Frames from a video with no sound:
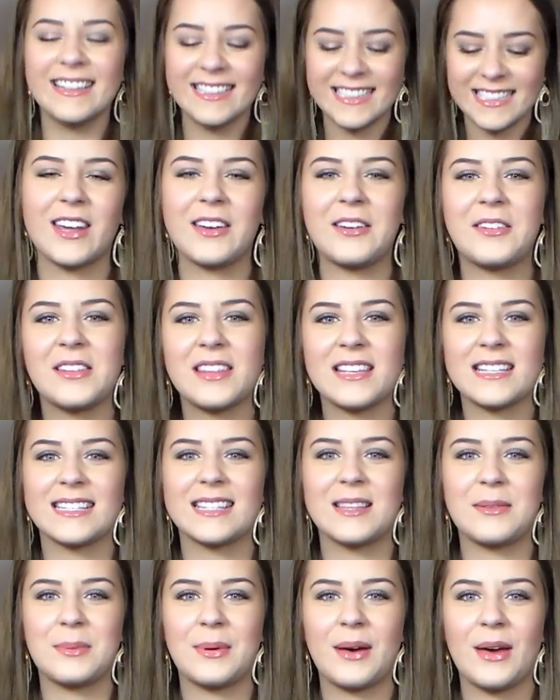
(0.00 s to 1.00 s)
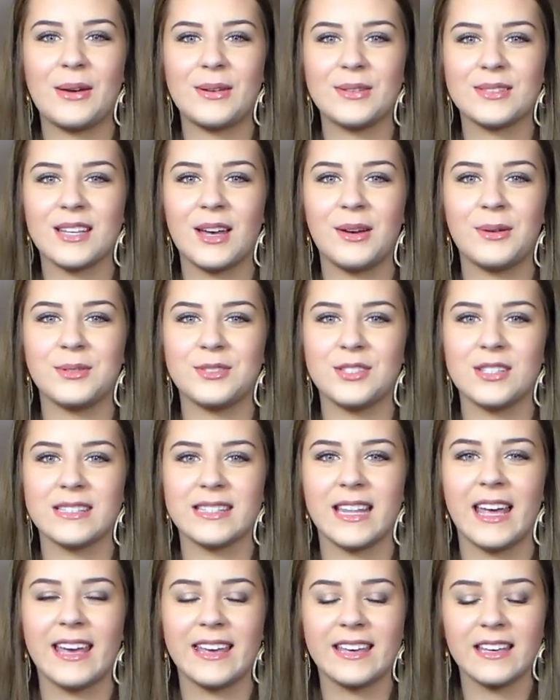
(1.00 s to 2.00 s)
When I got this in the post, I was
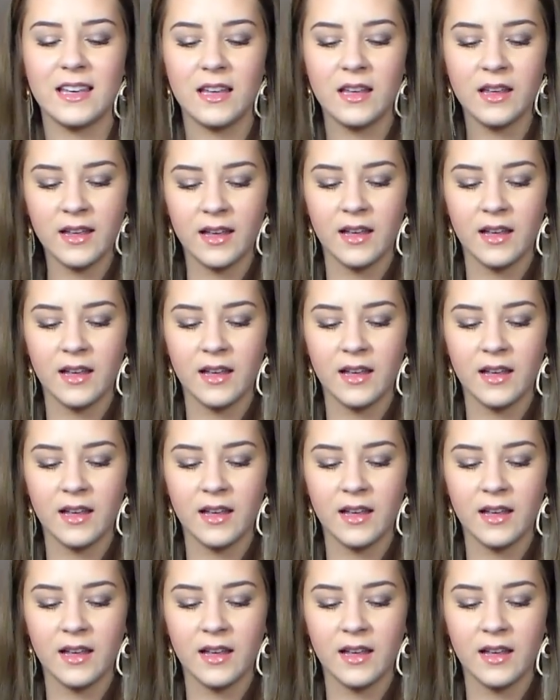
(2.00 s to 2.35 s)
just like,